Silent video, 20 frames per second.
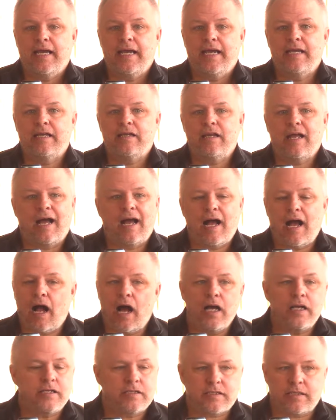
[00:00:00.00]

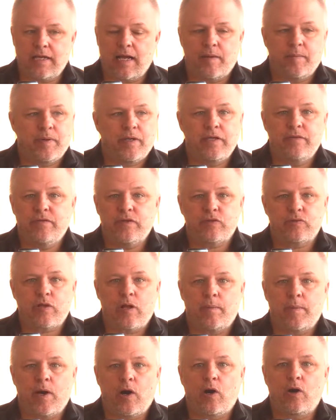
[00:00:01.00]
I believe this with
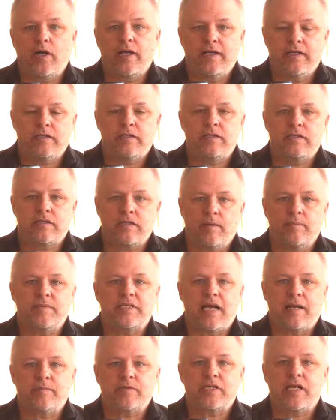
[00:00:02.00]
all my heart, it's
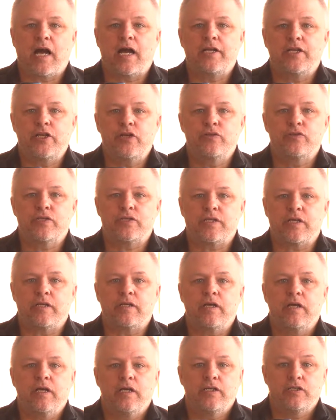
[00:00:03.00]
sometimes God uses it
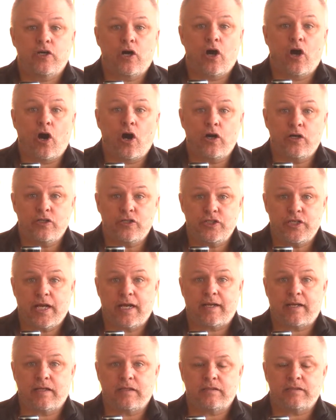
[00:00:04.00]
to heart
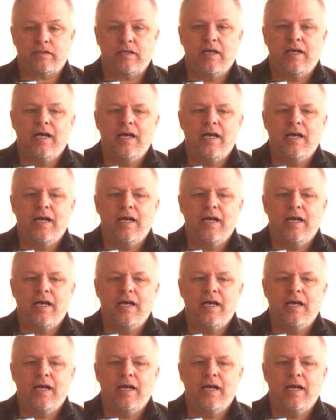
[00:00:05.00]
check us.